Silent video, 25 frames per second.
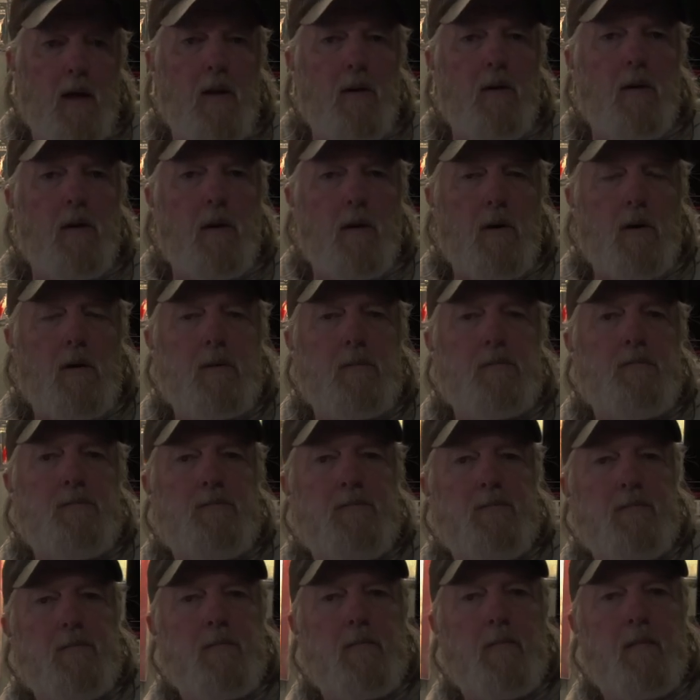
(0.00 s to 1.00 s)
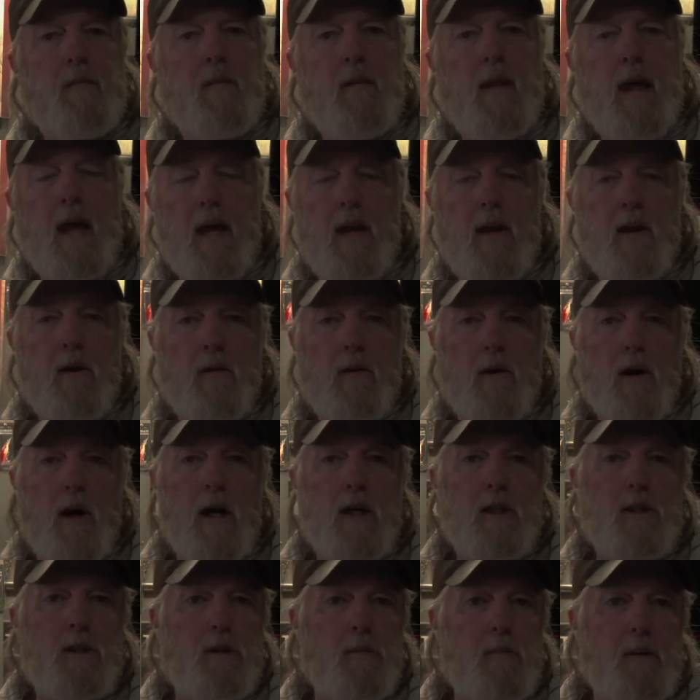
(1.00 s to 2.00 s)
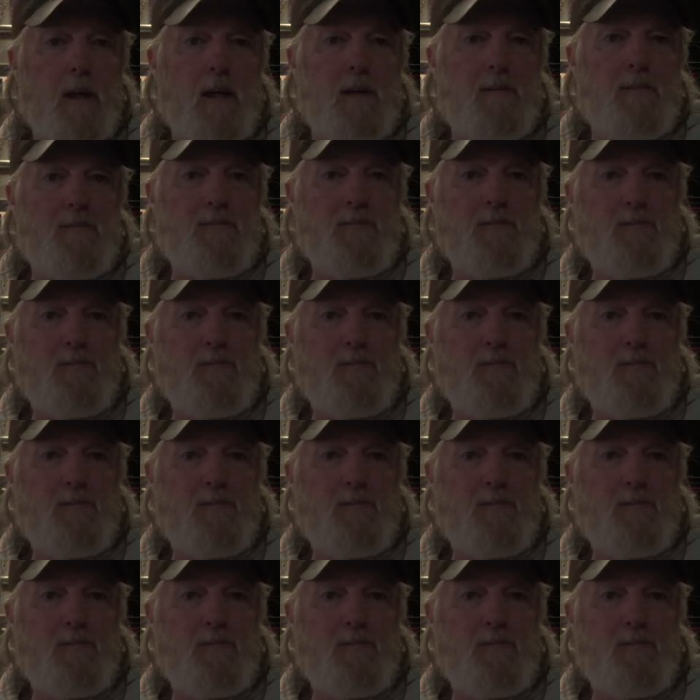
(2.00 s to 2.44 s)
new hull at no cost to me.